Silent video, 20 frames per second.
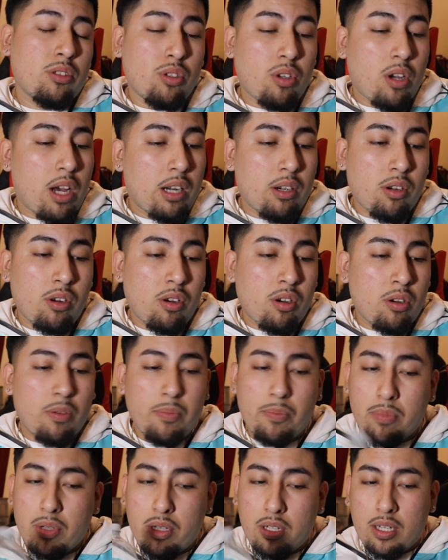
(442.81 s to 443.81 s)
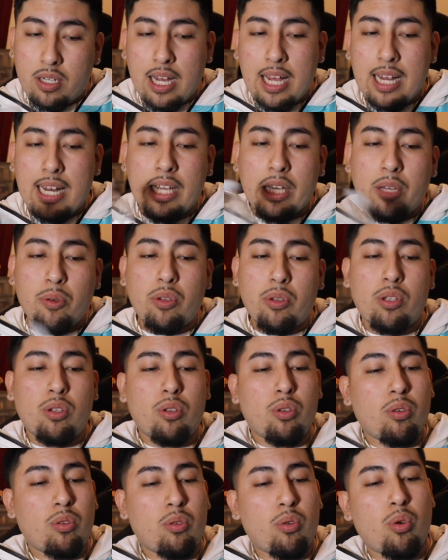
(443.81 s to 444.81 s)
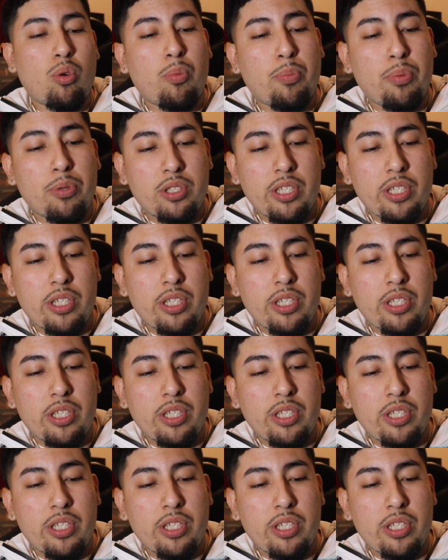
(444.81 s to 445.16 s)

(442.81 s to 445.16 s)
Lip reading: so I don't know, but I like it with Grupo